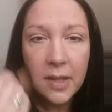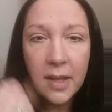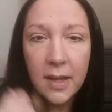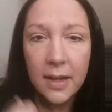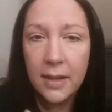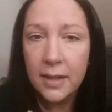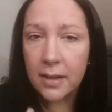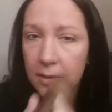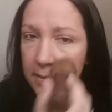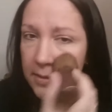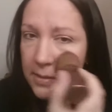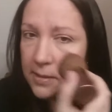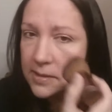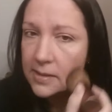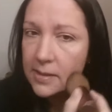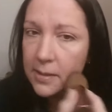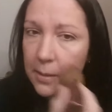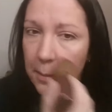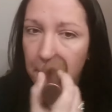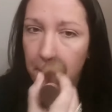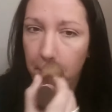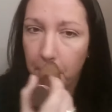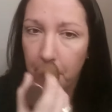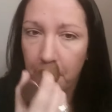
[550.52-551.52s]
Like on
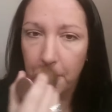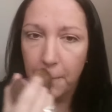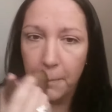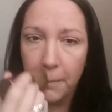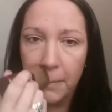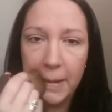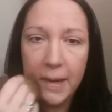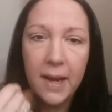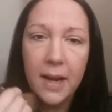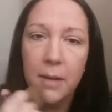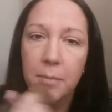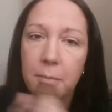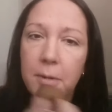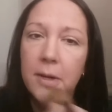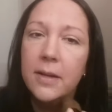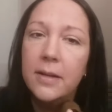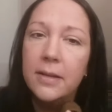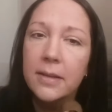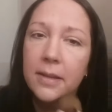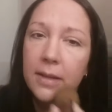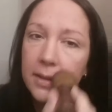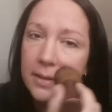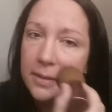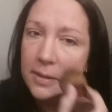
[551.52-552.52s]
this
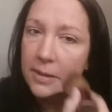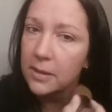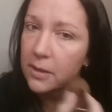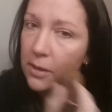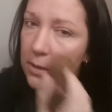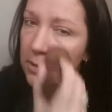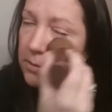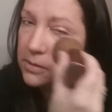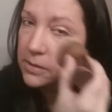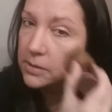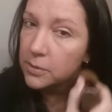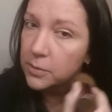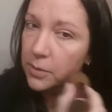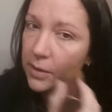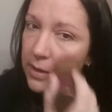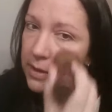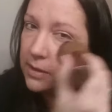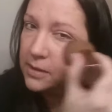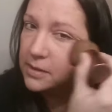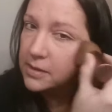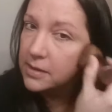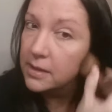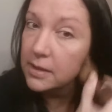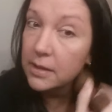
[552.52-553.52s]
camera, I think the nose is
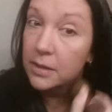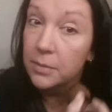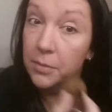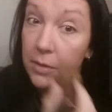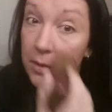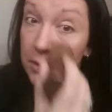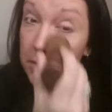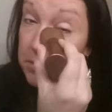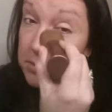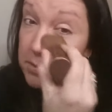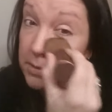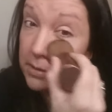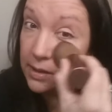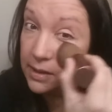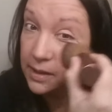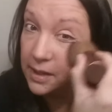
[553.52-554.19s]
what you see the most.